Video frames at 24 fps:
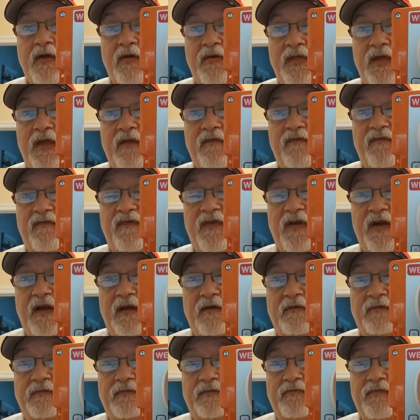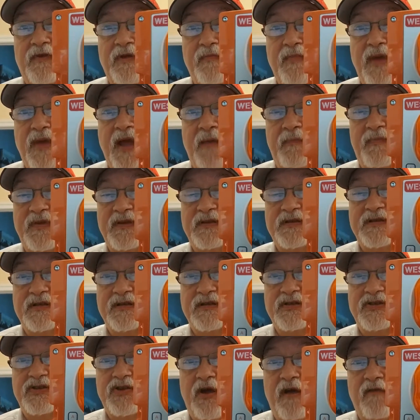They've remapped this
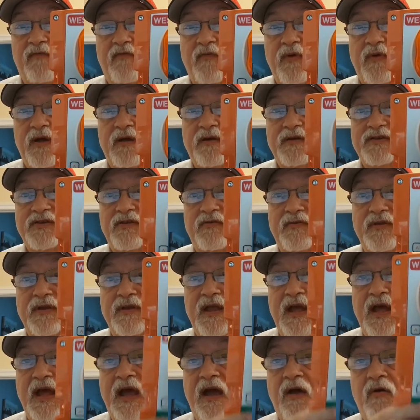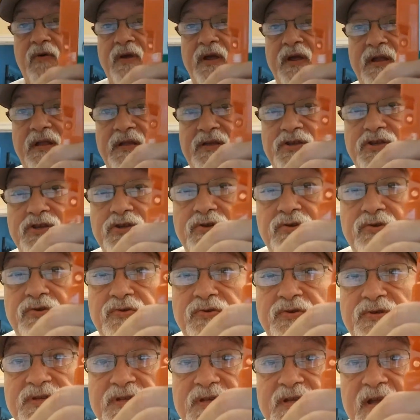in software, so now it is
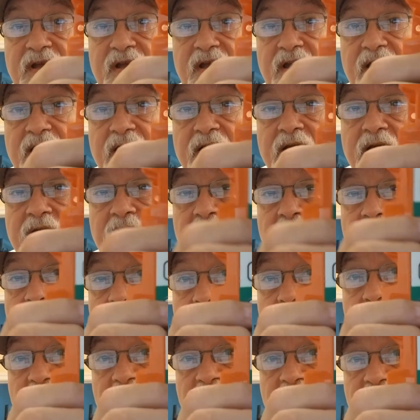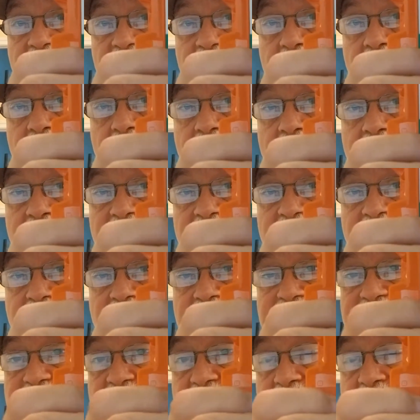used for
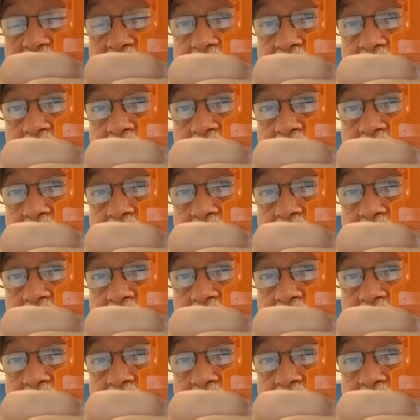first aid